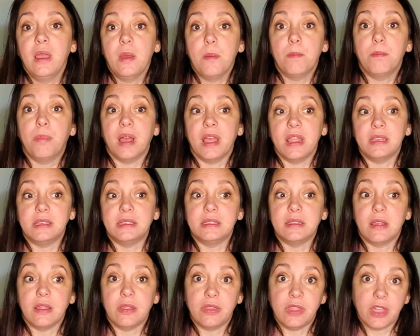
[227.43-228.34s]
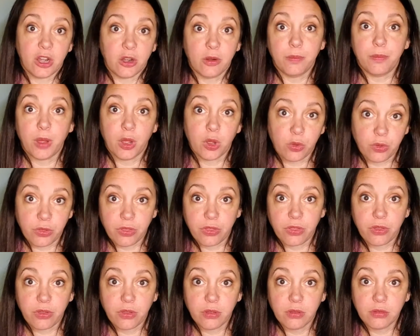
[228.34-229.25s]
but they're
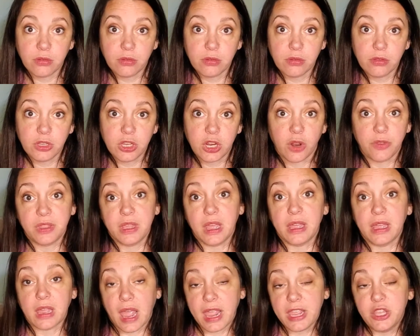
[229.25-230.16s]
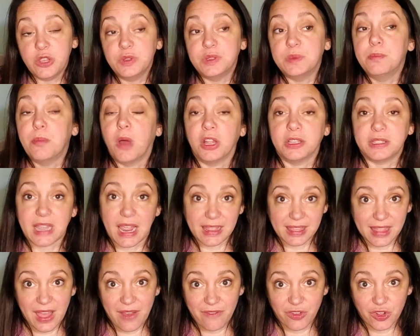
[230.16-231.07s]
both, I use
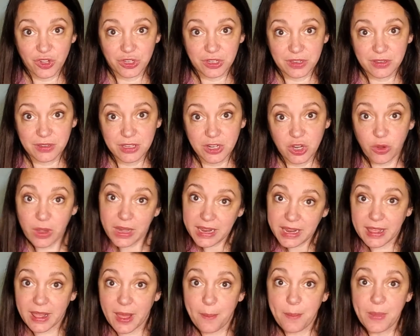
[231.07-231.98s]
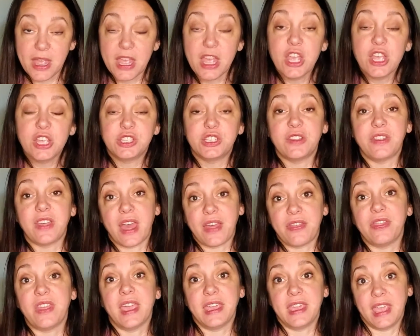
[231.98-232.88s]
multi-level curriculum so that
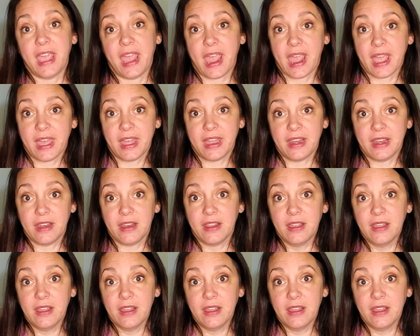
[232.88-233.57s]
they can,